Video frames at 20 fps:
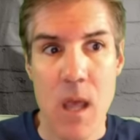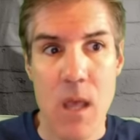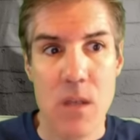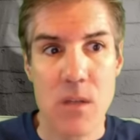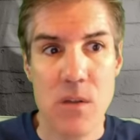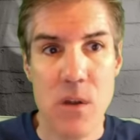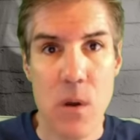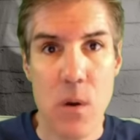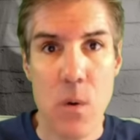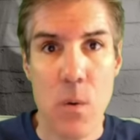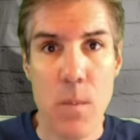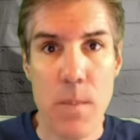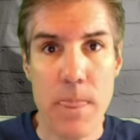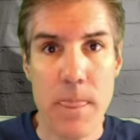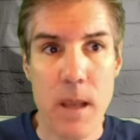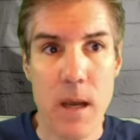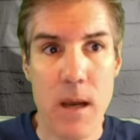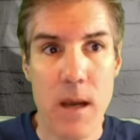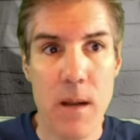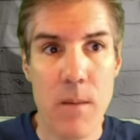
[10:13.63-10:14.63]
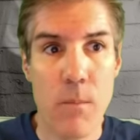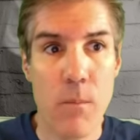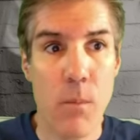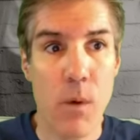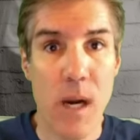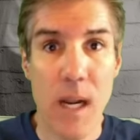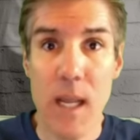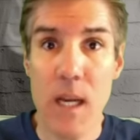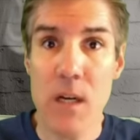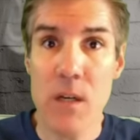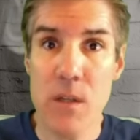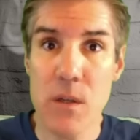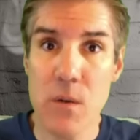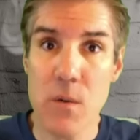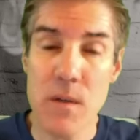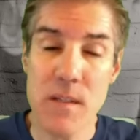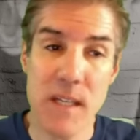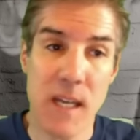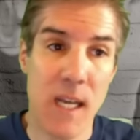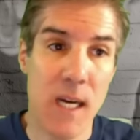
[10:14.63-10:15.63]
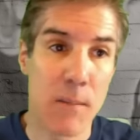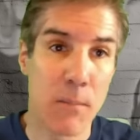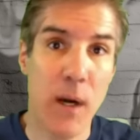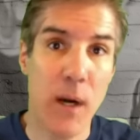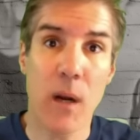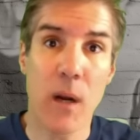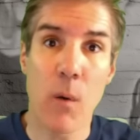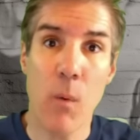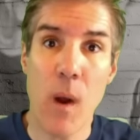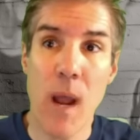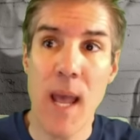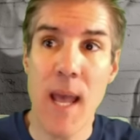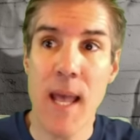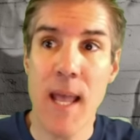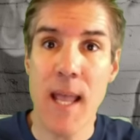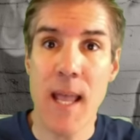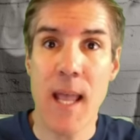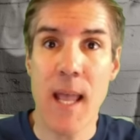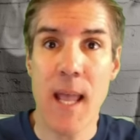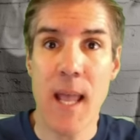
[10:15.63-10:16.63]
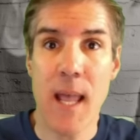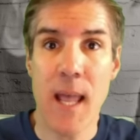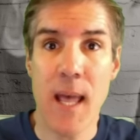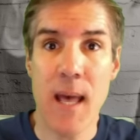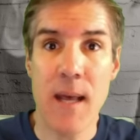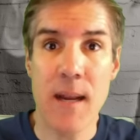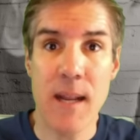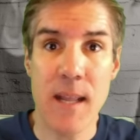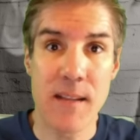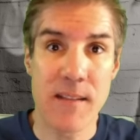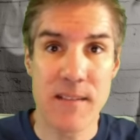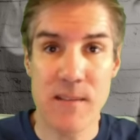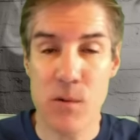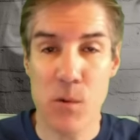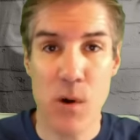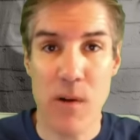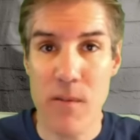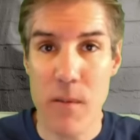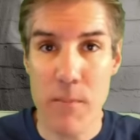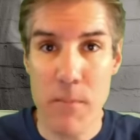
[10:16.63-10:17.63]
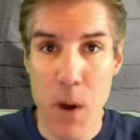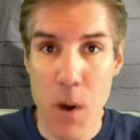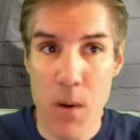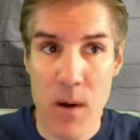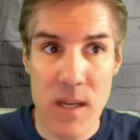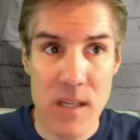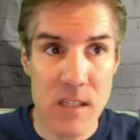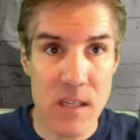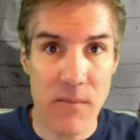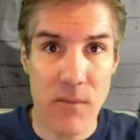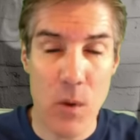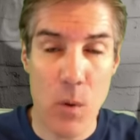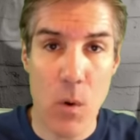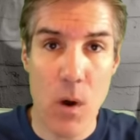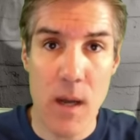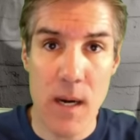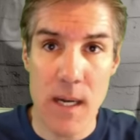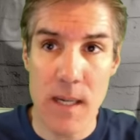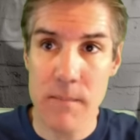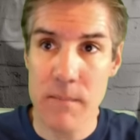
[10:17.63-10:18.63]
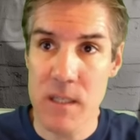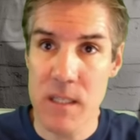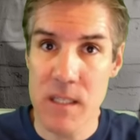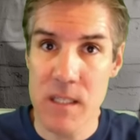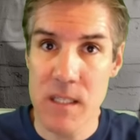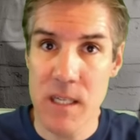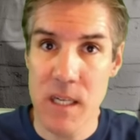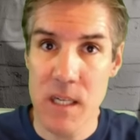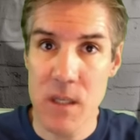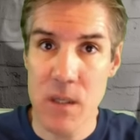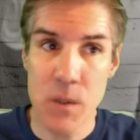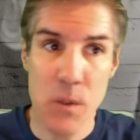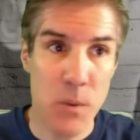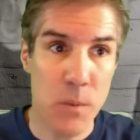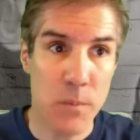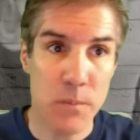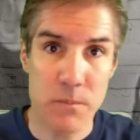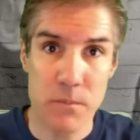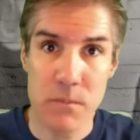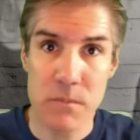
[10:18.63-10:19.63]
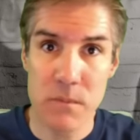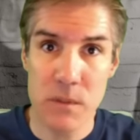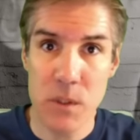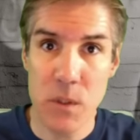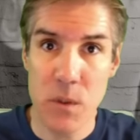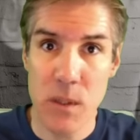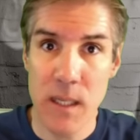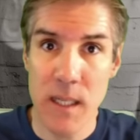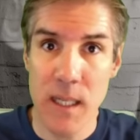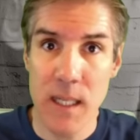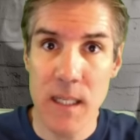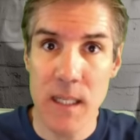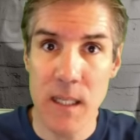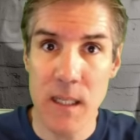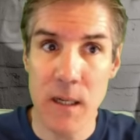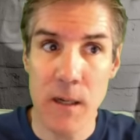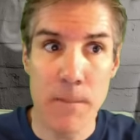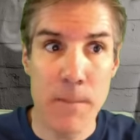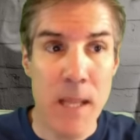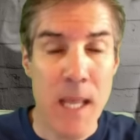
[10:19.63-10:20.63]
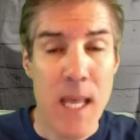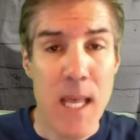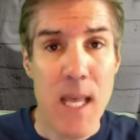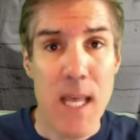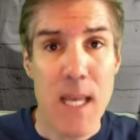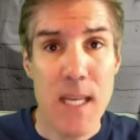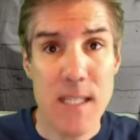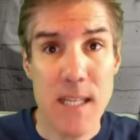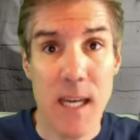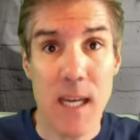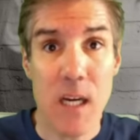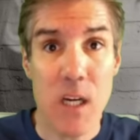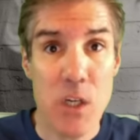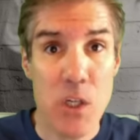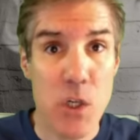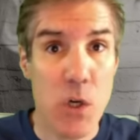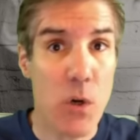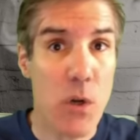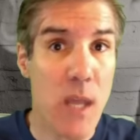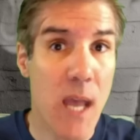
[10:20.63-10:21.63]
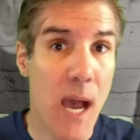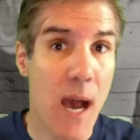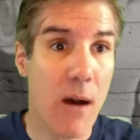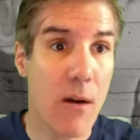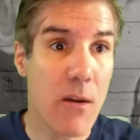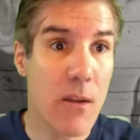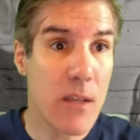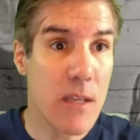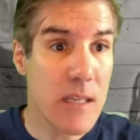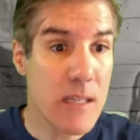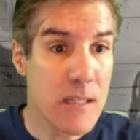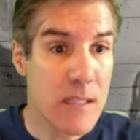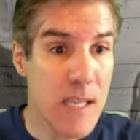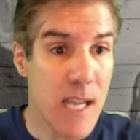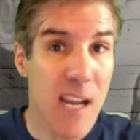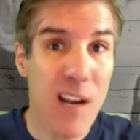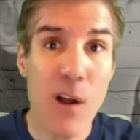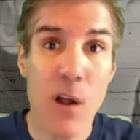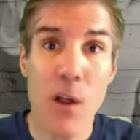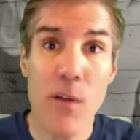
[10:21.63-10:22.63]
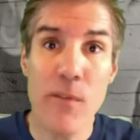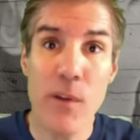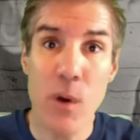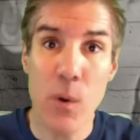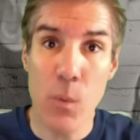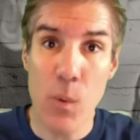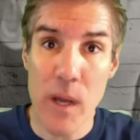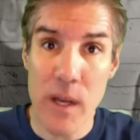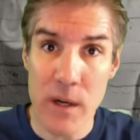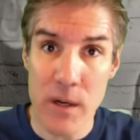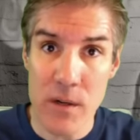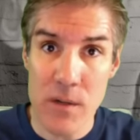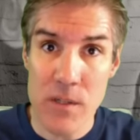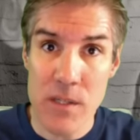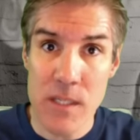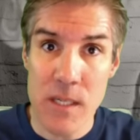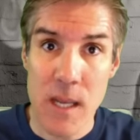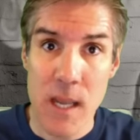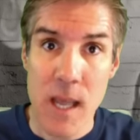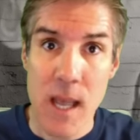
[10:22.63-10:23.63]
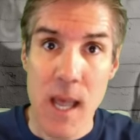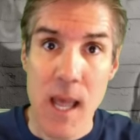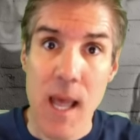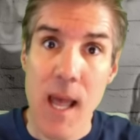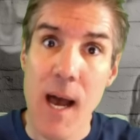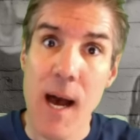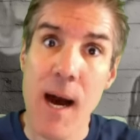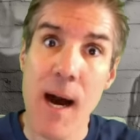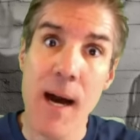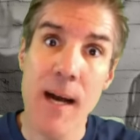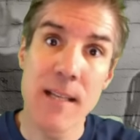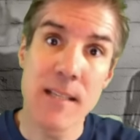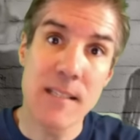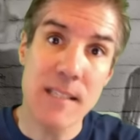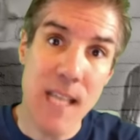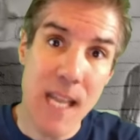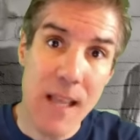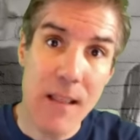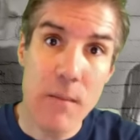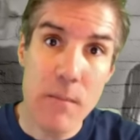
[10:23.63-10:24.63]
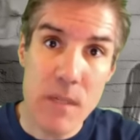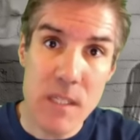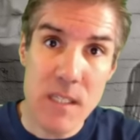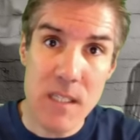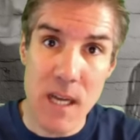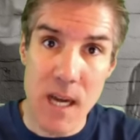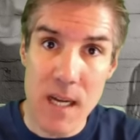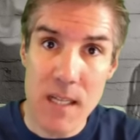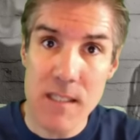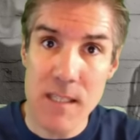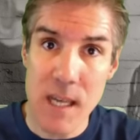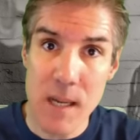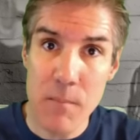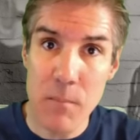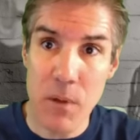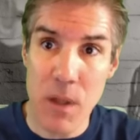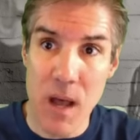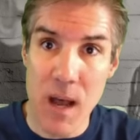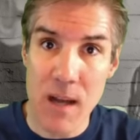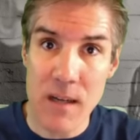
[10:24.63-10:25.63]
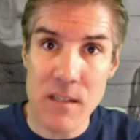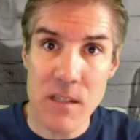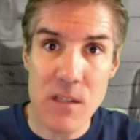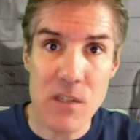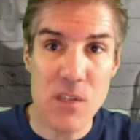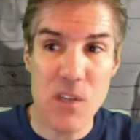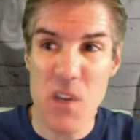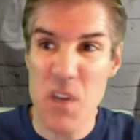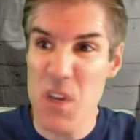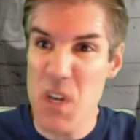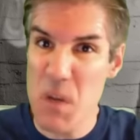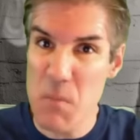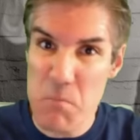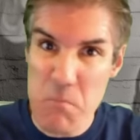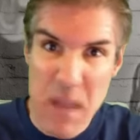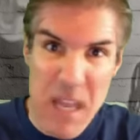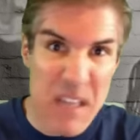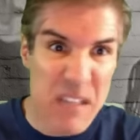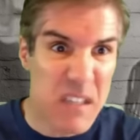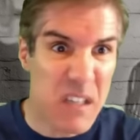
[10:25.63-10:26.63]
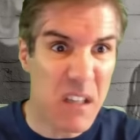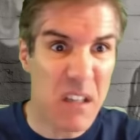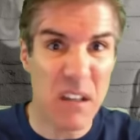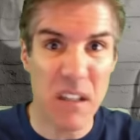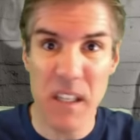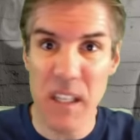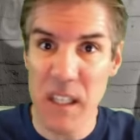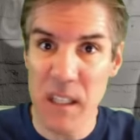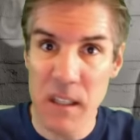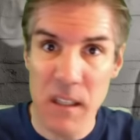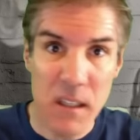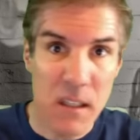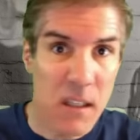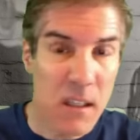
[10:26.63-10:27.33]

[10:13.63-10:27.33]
So what I'm going to do is I'm going to break away, and it's sort of a bonus if you want to continue tuning in here, is I'm going to show you how you can take all of your winners, save them as content blocks, so you can basically,